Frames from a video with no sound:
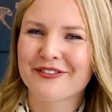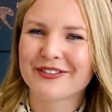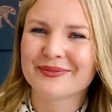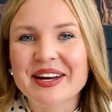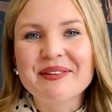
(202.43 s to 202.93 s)

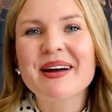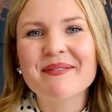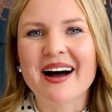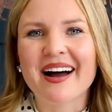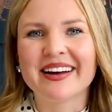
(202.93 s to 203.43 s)
So in my
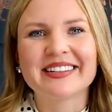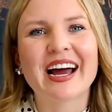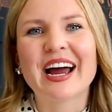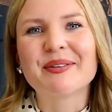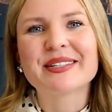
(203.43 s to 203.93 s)
mind,
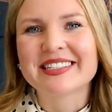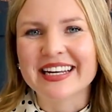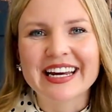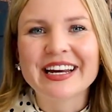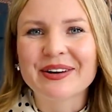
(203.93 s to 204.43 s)
I was
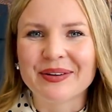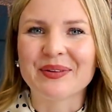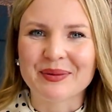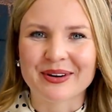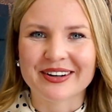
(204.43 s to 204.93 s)
ticking all
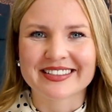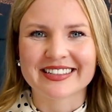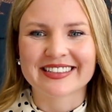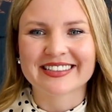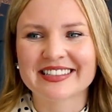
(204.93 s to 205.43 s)
the
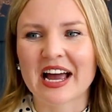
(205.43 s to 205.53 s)
boxes.